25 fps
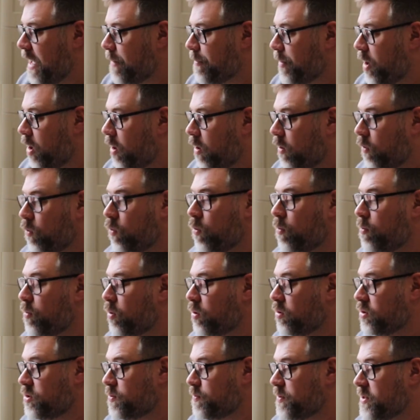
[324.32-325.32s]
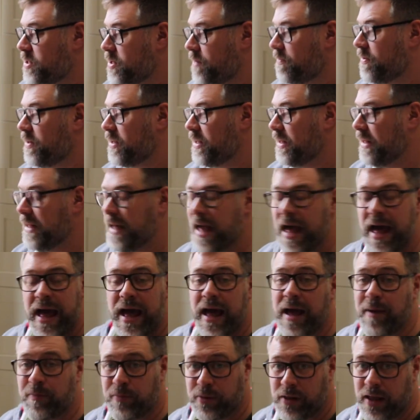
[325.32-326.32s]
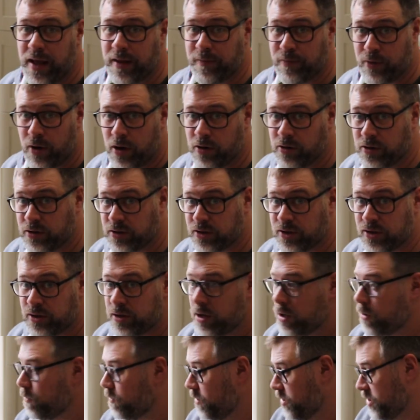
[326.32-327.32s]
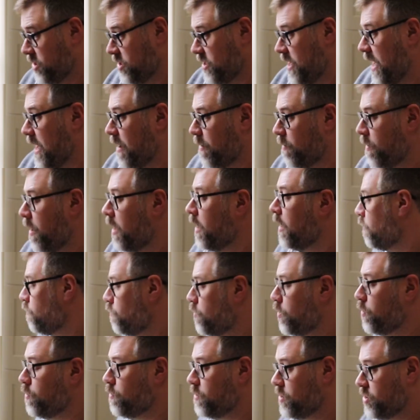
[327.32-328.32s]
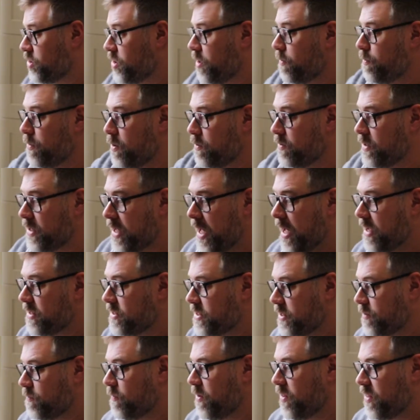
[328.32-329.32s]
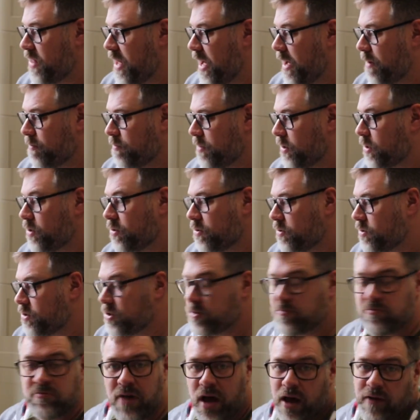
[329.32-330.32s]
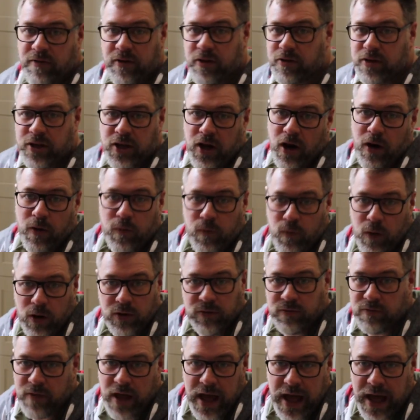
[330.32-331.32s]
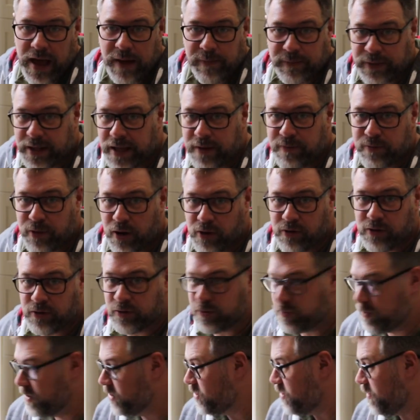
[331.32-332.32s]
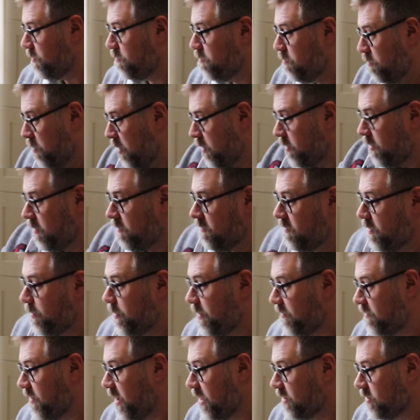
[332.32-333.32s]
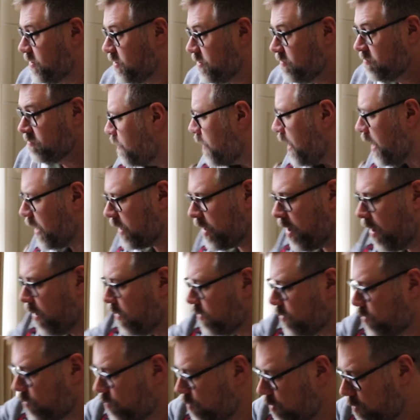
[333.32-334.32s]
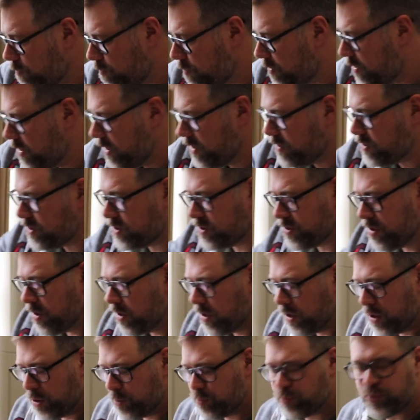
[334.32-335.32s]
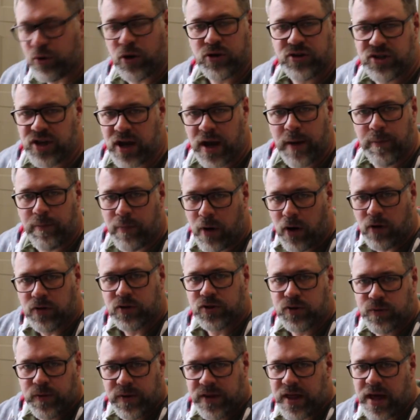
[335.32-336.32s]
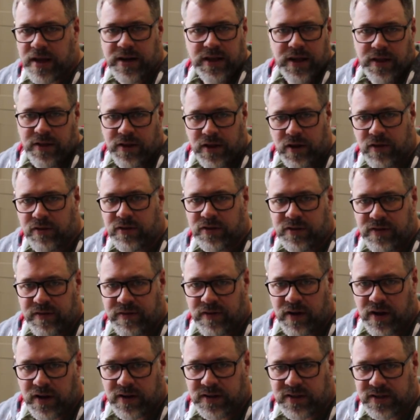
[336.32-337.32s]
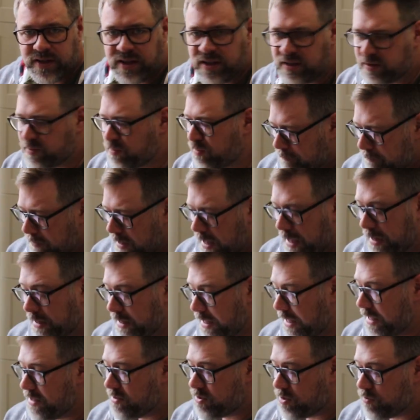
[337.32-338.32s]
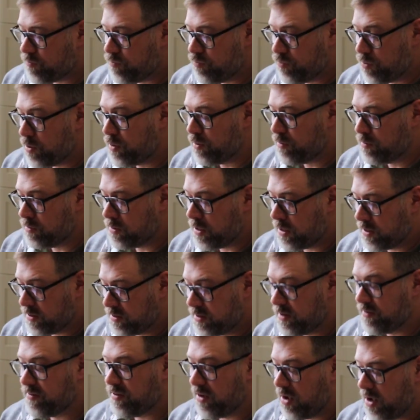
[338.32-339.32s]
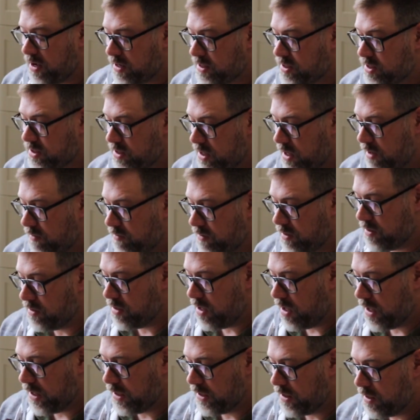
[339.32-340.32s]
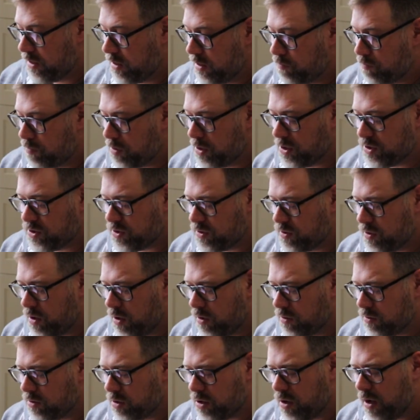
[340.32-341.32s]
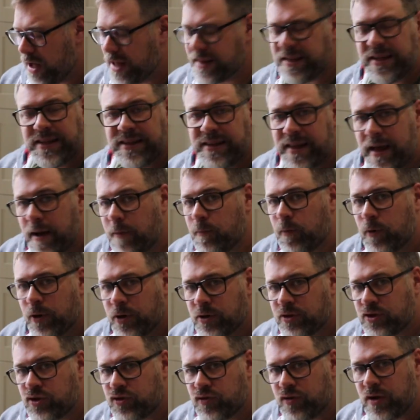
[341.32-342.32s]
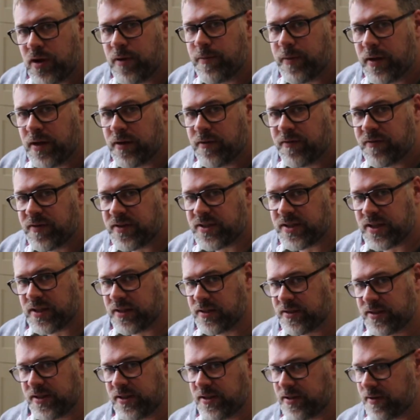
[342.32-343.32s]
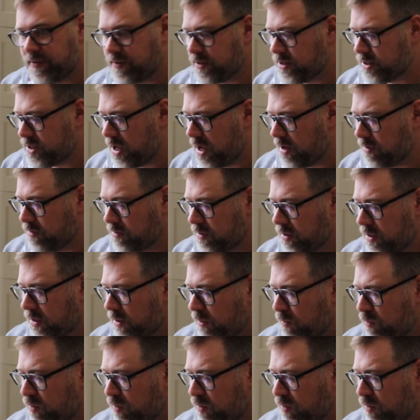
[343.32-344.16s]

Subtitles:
Yamaha, or more specifically AirPlay products, which is how Roon is communicating with that, because I've only got one AirPlay product which I've borrowed from a friend. I can't group this project box with any of the other devices, and it is a Roon device if you like, but it's not got any network streaming facilities of its own.